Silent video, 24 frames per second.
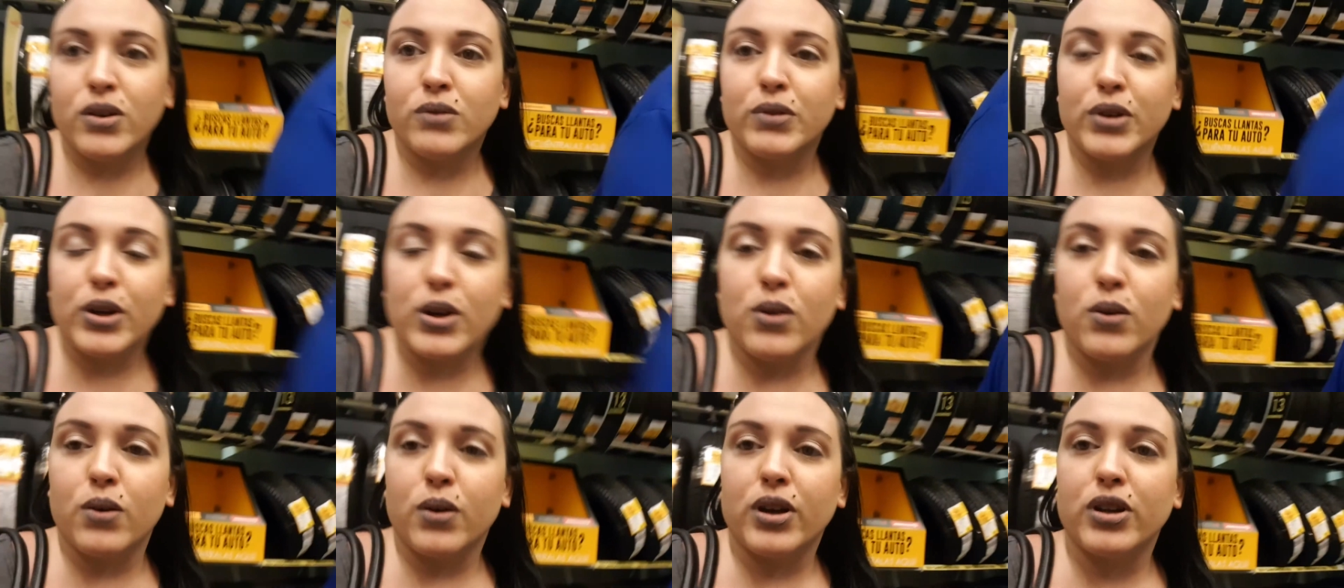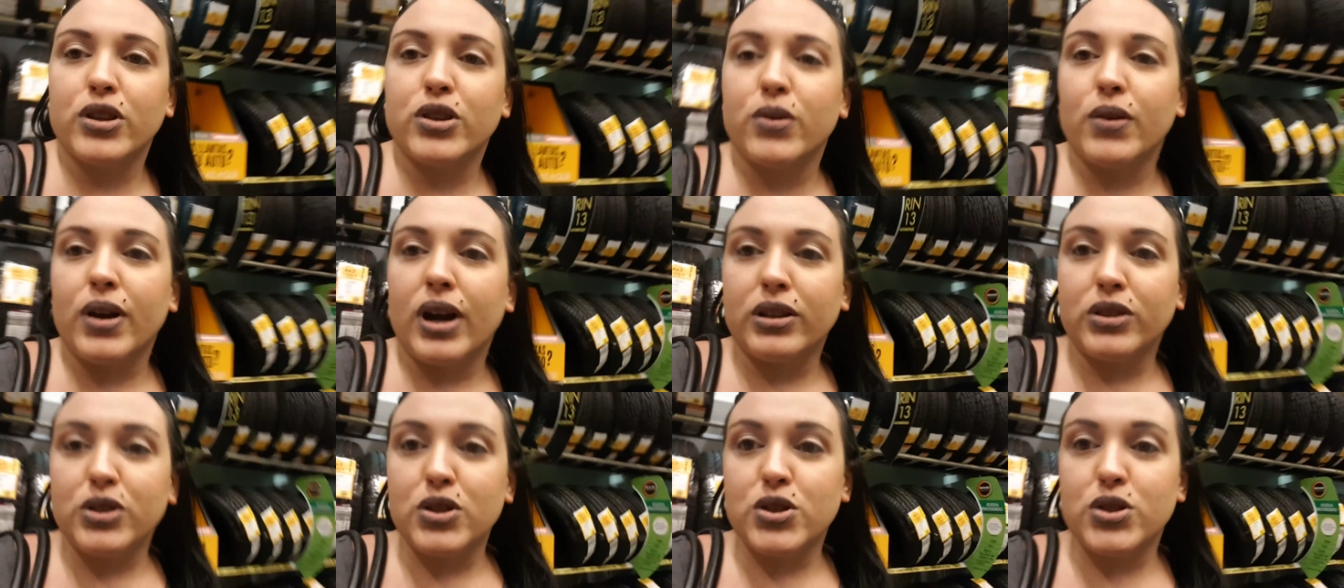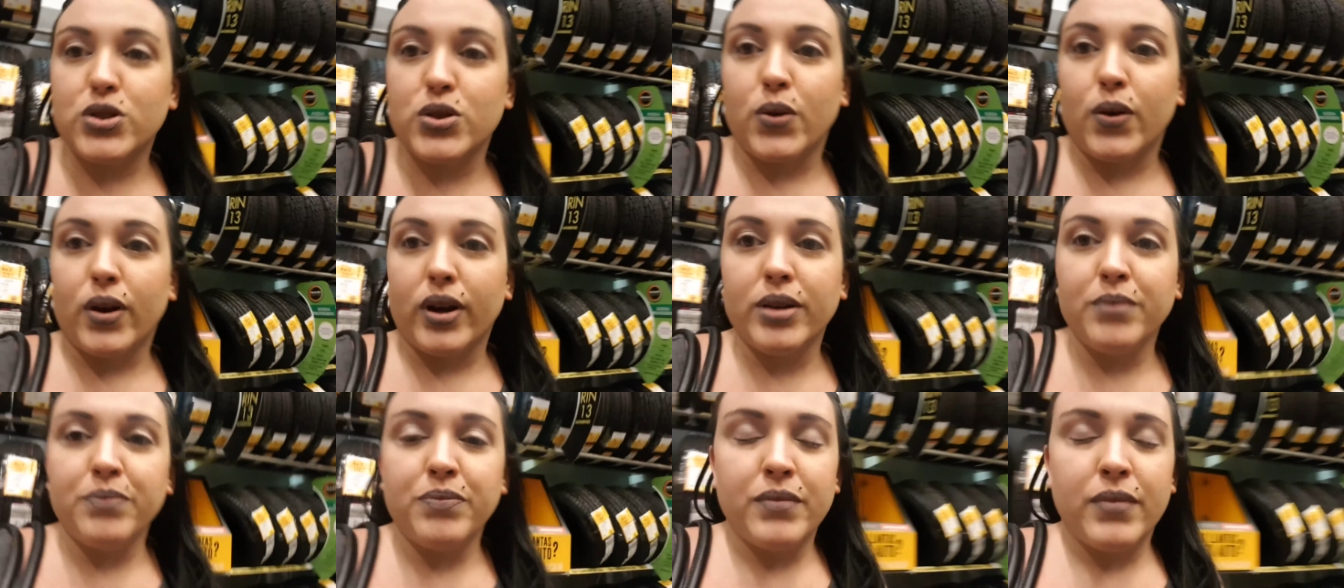record throughout the
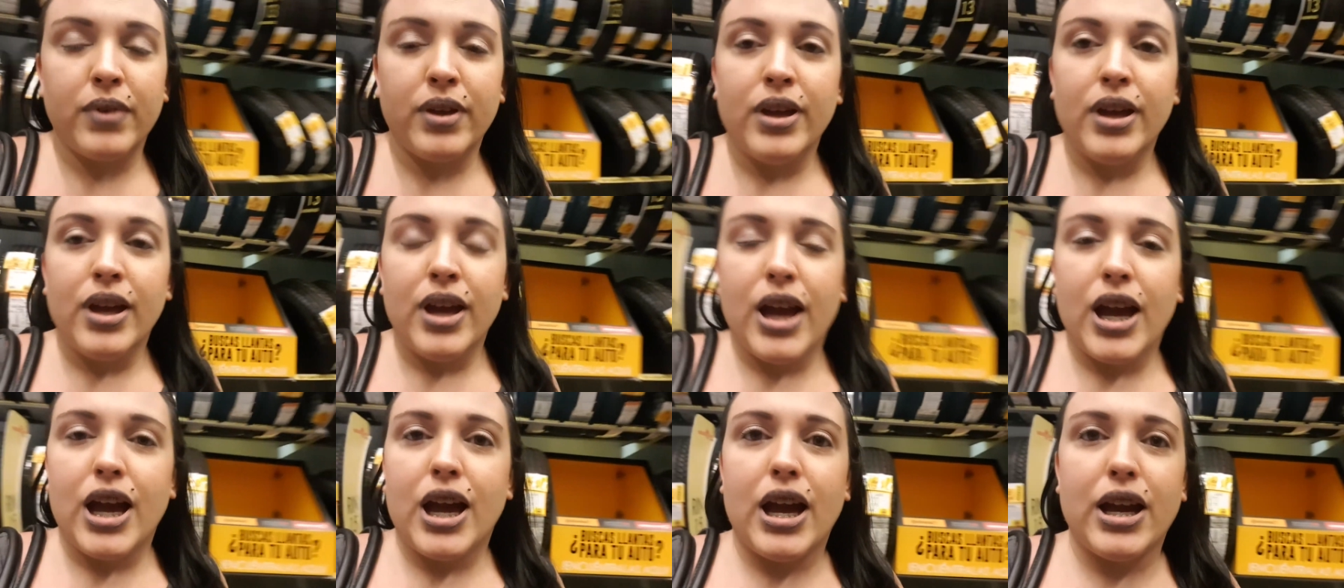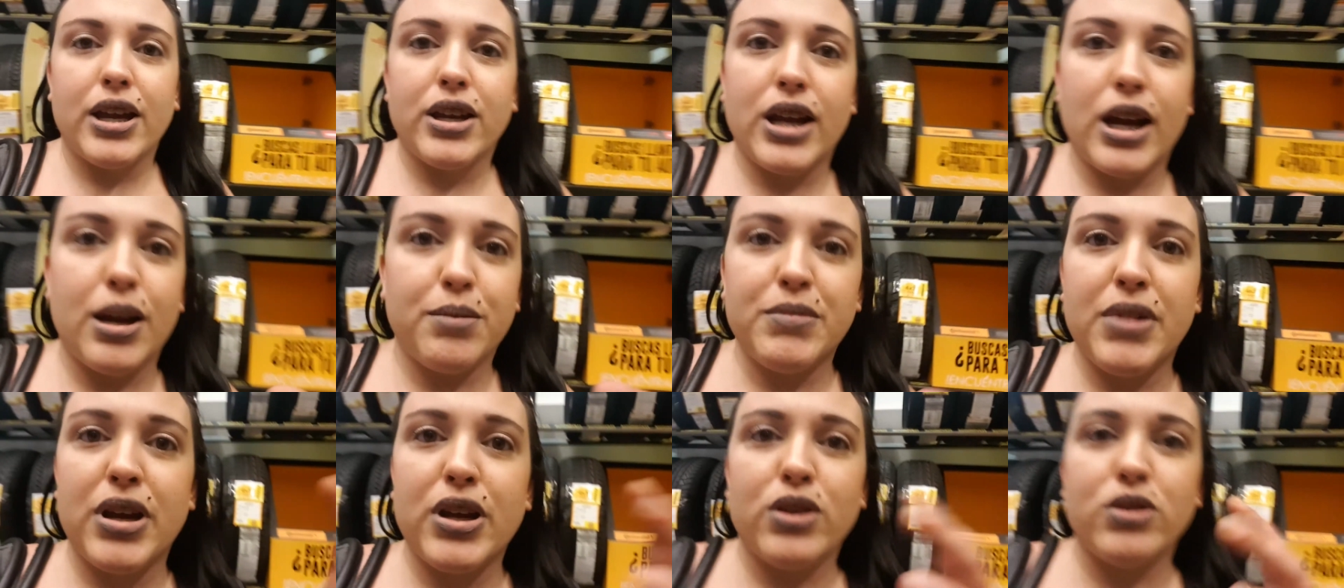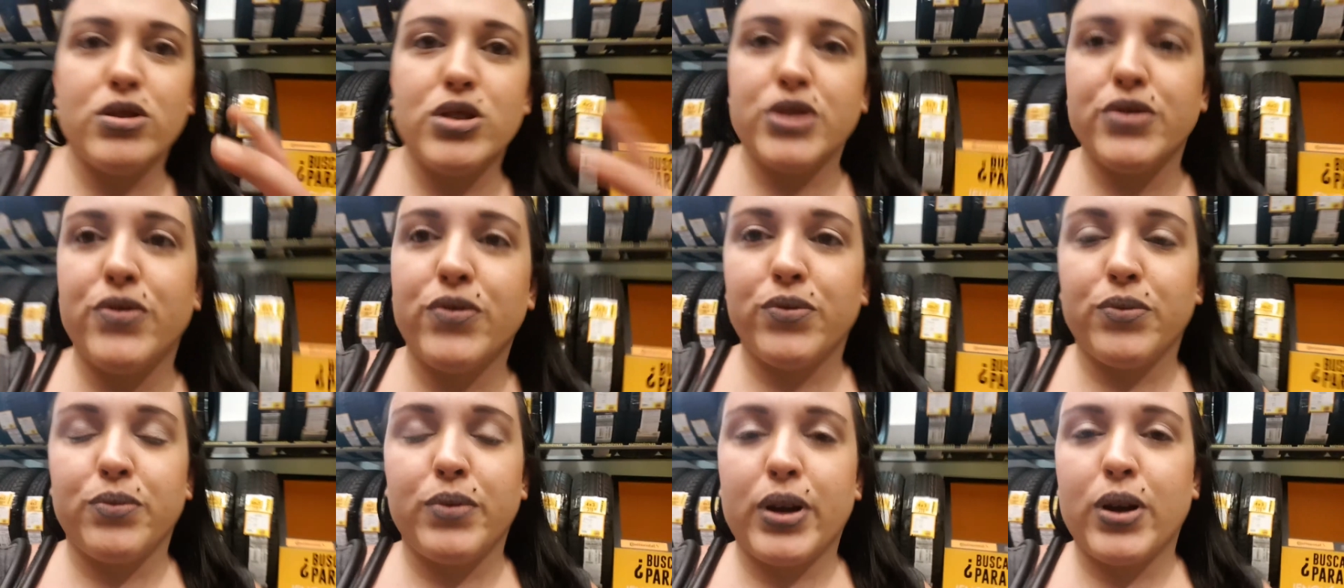store I, i'm not used to
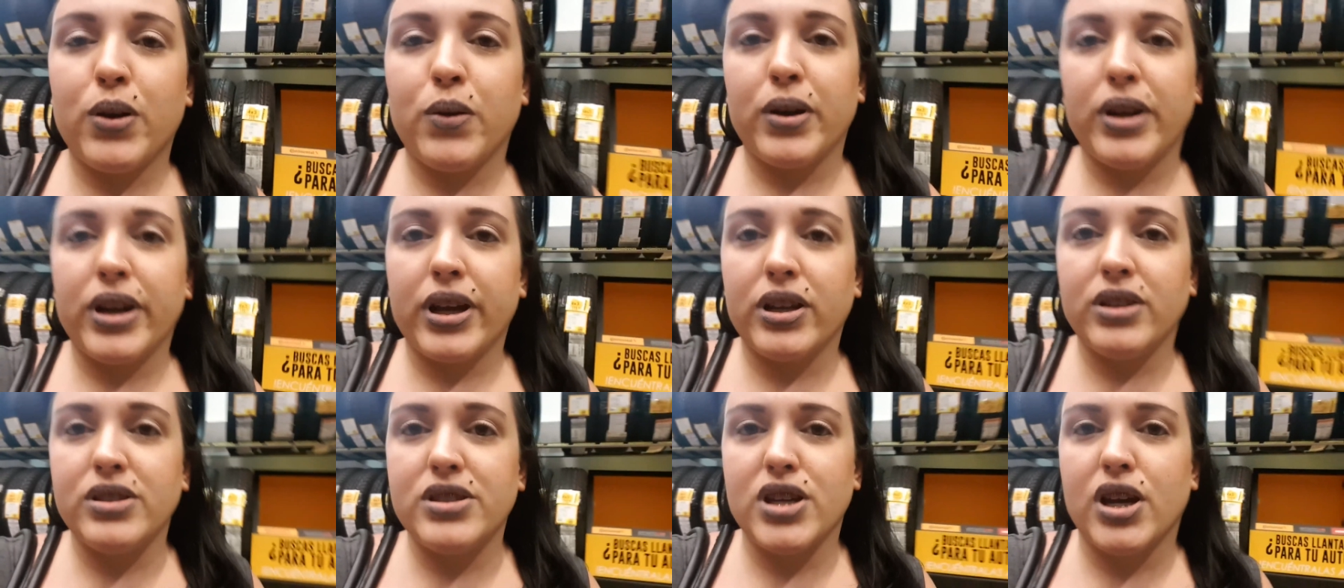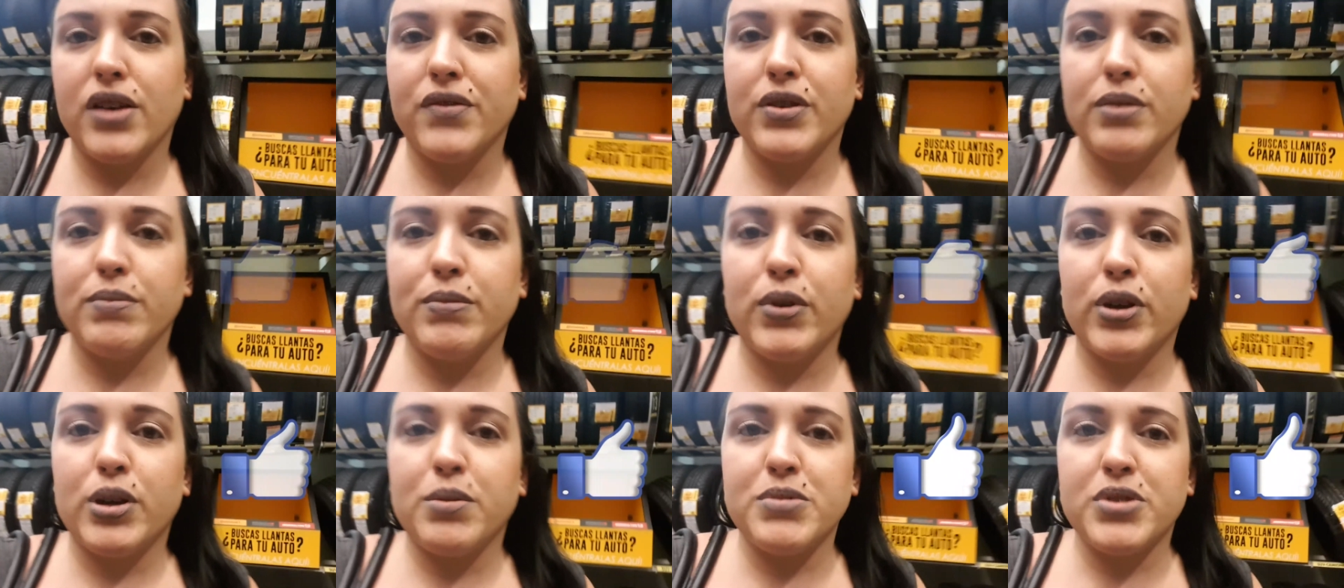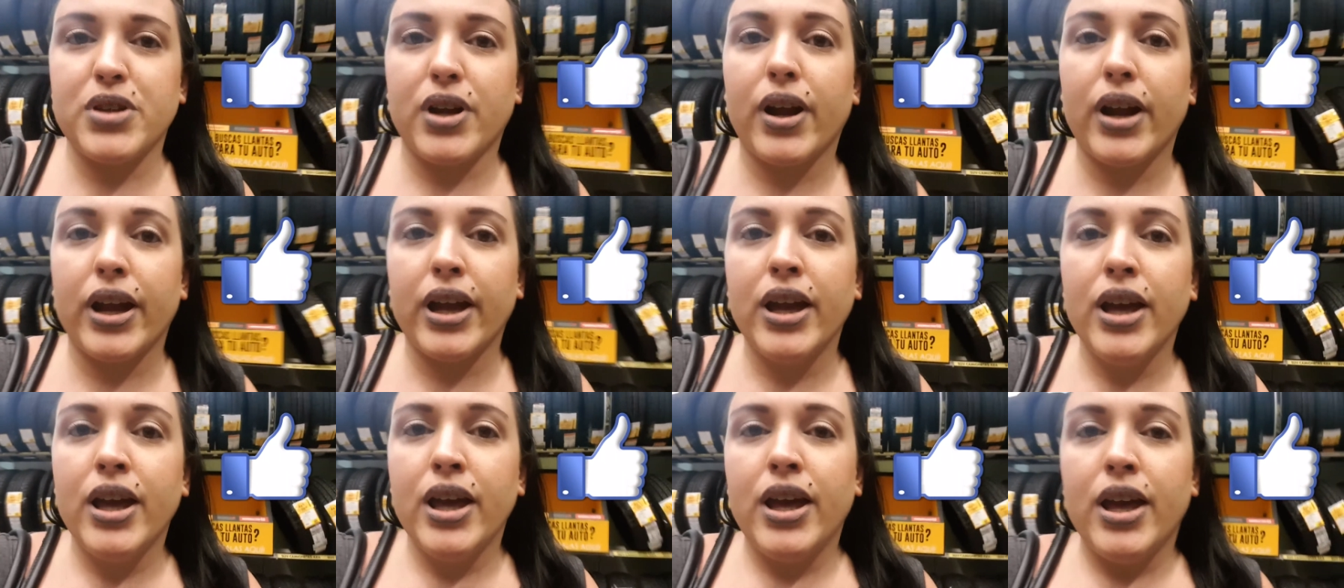recording in selfie mode i'm sorry